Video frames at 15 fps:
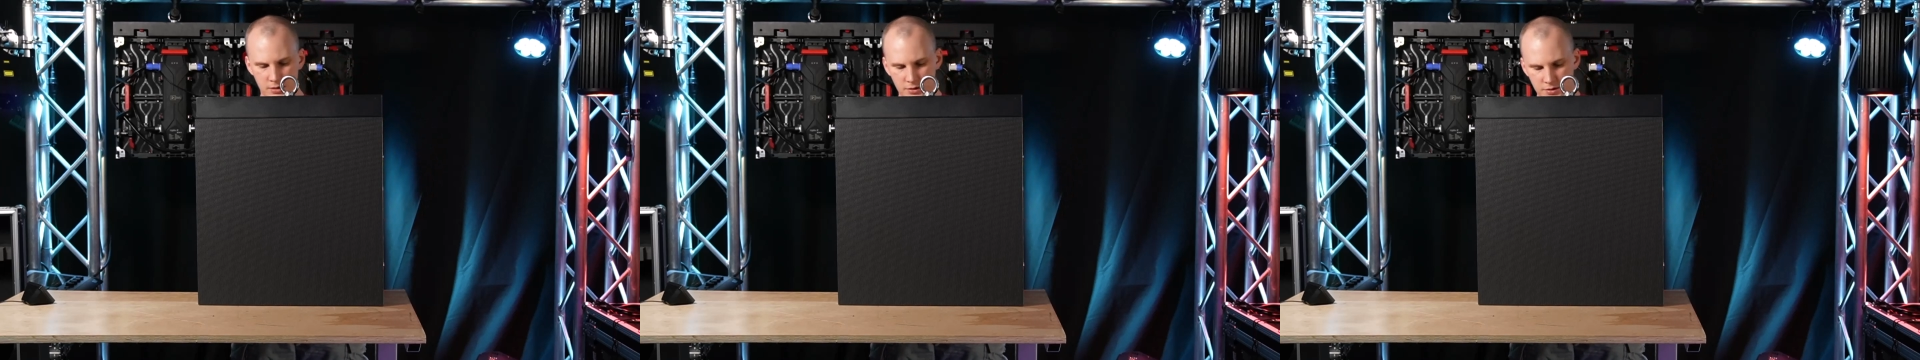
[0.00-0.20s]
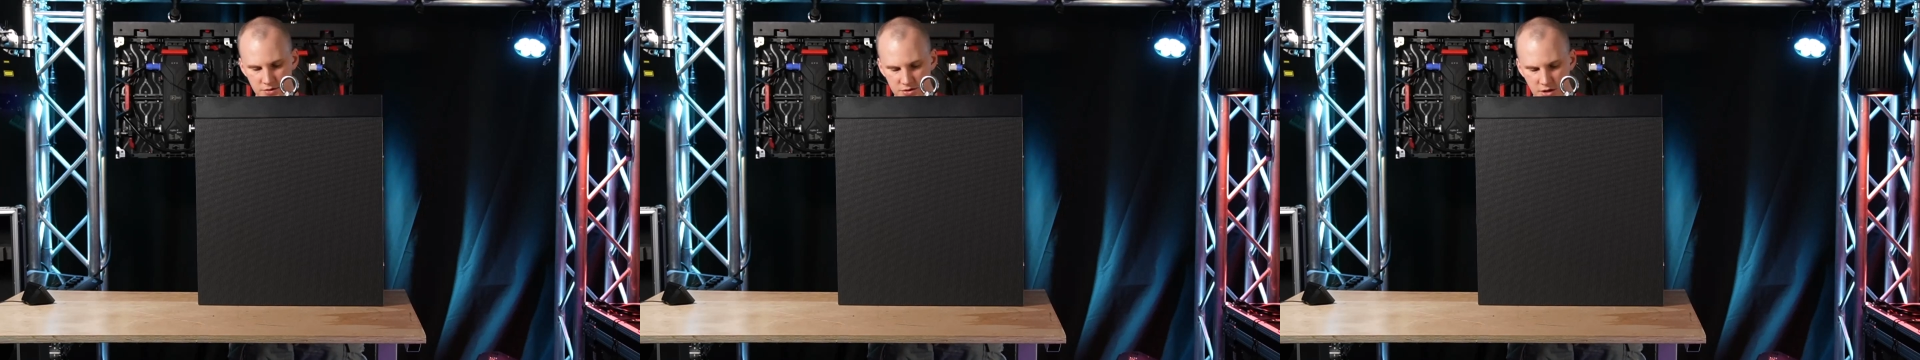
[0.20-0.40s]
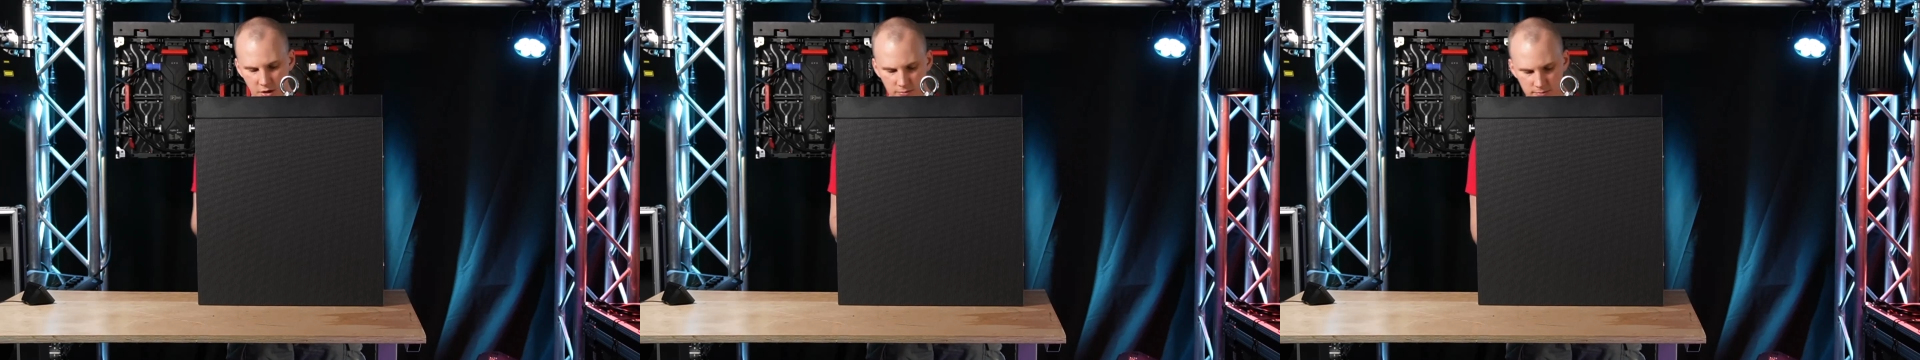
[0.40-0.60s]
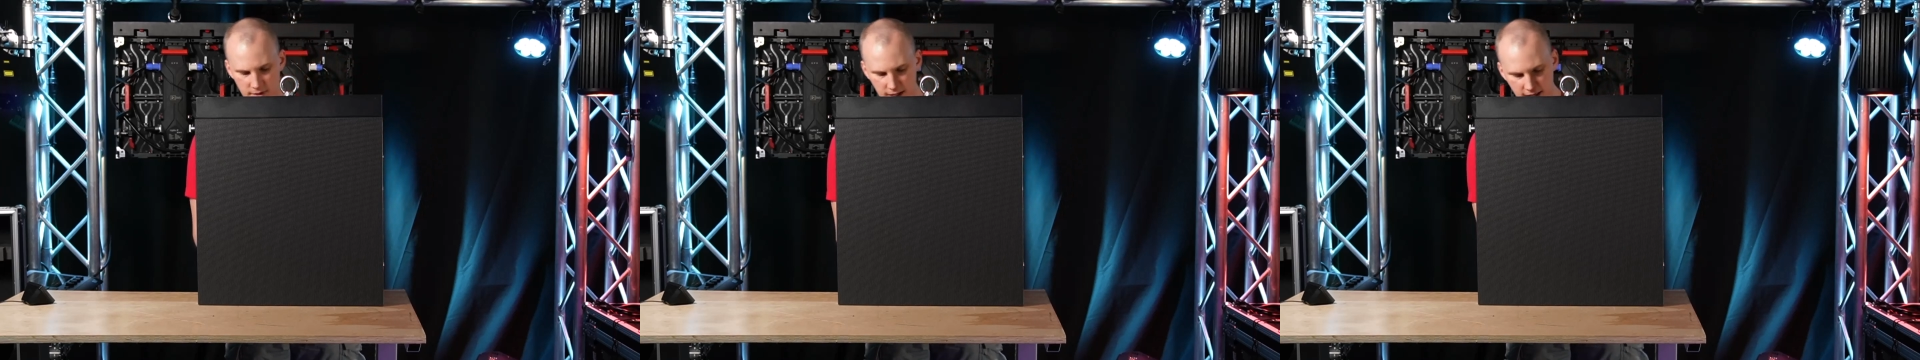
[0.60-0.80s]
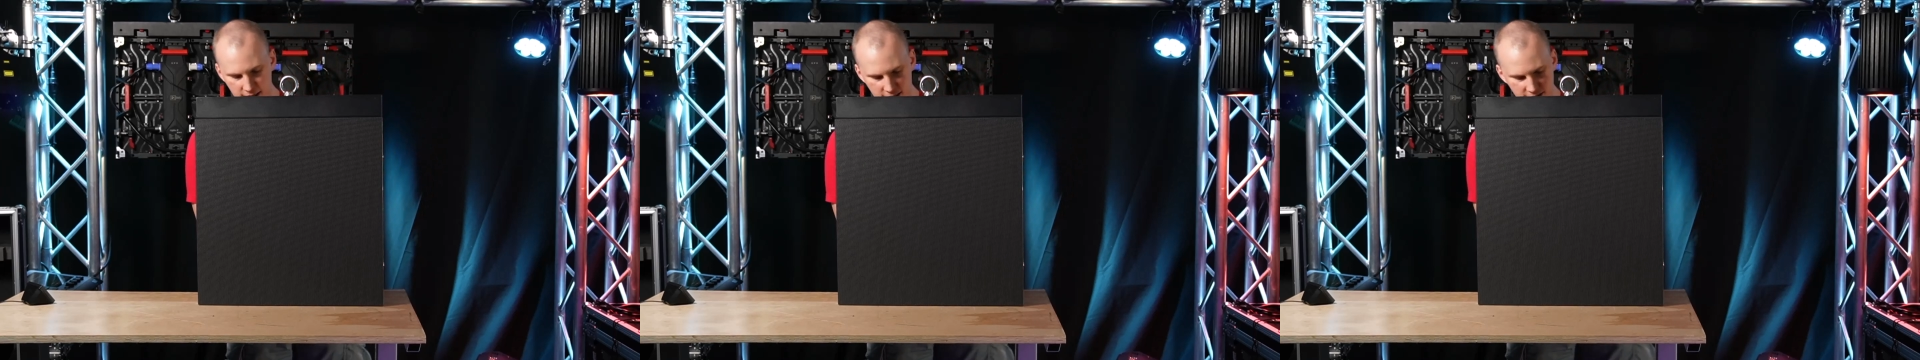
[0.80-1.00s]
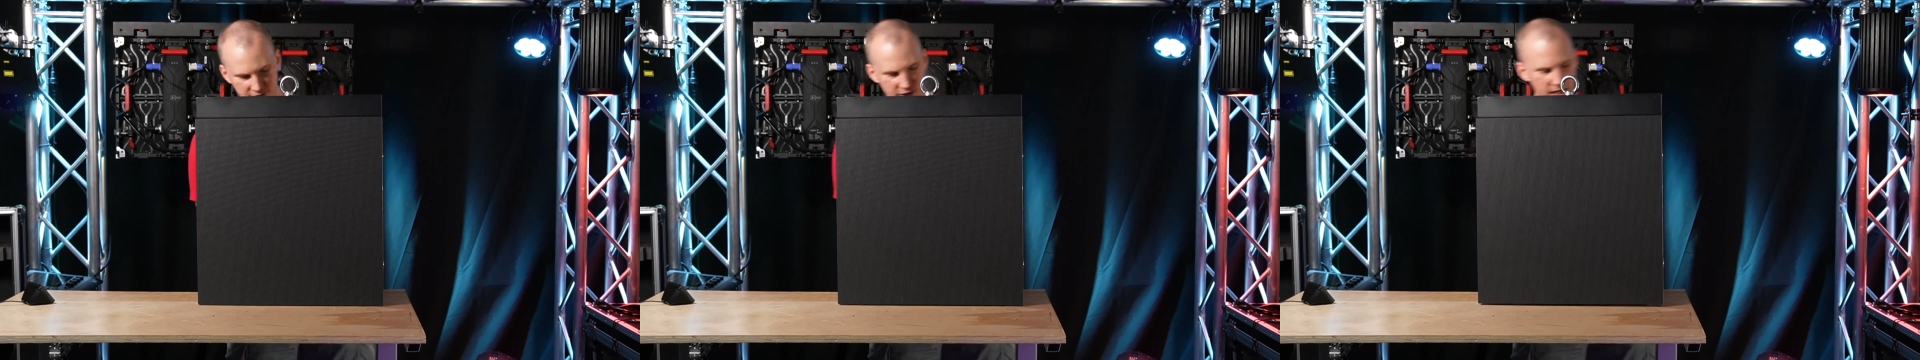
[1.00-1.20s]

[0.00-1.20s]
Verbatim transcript: So I've got